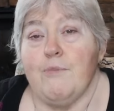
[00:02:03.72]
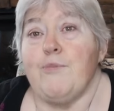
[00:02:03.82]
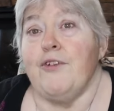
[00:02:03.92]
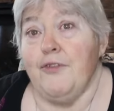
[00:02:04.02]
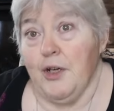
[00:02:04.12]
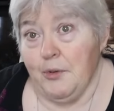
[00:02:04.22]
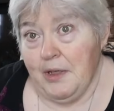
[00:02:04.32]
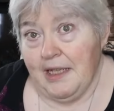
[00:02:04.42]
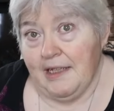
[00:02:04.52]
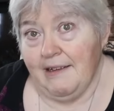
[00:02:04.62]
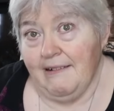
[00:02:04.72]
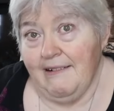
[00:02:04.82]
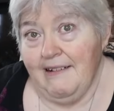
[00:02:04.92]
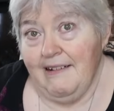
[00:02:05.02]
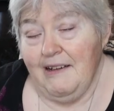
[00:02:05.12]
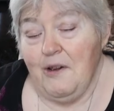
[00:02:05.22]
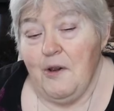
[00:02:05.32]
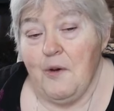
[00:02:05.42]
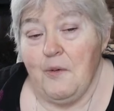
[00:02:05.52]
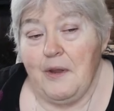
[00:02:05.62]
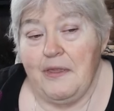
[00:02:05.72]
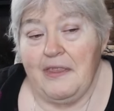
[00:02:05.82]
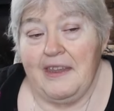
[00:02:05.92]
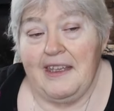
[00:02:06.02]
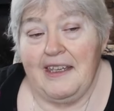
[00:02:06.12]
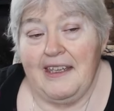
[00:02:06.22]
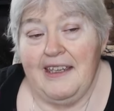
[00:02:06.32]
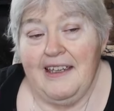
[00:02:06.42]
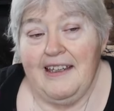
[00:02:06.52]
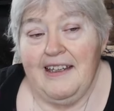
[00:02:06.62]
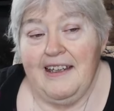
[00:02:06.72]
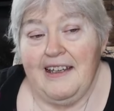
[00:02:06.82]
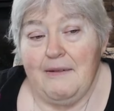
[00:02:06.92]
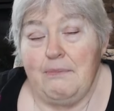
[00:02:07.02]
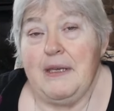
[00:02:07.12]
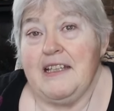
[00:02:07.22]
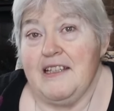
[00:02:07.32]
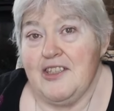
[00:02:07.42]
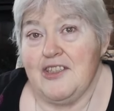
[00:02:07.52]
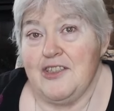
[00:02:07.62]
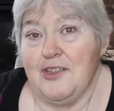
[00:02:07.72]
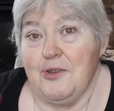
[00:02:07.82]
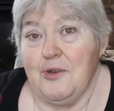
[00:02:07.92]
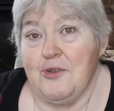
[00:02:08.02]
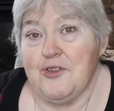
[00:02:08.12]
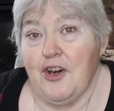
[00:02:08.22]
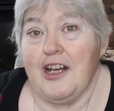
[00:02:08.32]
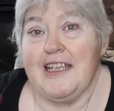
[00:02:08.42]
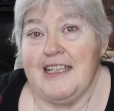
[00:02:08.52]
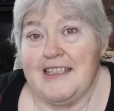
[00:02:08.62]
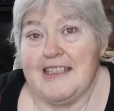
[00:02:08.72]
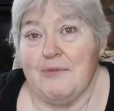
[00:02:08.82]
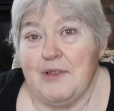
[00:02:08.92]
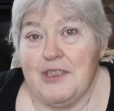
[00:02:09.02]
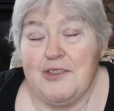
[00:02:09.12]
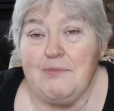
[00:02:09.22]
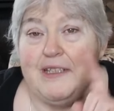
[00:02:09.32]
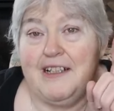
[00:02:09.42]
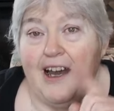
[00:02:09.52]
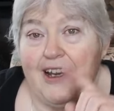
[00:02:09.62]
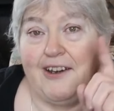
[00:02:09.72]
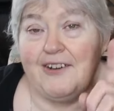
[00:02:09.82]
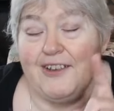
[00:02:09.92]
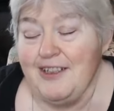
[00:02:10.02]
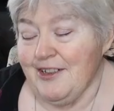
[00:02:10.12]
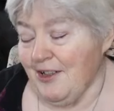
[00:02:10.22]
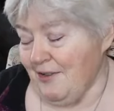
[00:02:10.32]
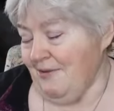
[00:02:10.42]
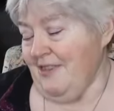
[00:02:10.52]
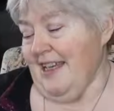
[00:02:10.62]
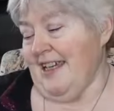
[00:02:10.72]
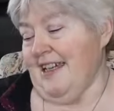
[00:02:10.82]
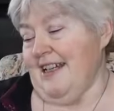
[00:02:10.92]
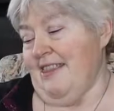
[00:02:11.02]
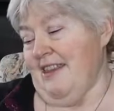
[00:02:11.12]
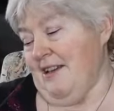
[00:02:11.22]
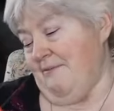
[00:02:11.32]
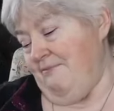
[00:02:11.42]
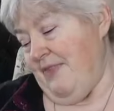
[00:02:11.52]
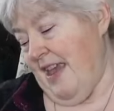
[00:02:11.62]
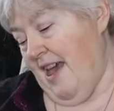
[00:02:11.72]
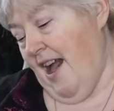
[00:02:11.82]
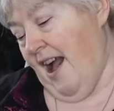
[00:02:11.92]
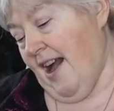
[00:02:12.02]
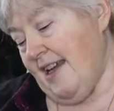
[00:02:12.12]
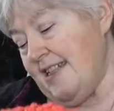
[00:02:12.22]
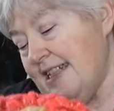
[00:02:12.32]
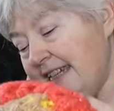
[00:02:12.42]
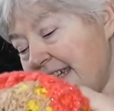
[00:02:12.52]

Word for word: provoking with the bids to try to get someone to bid higher, you know, that kind of thing. I did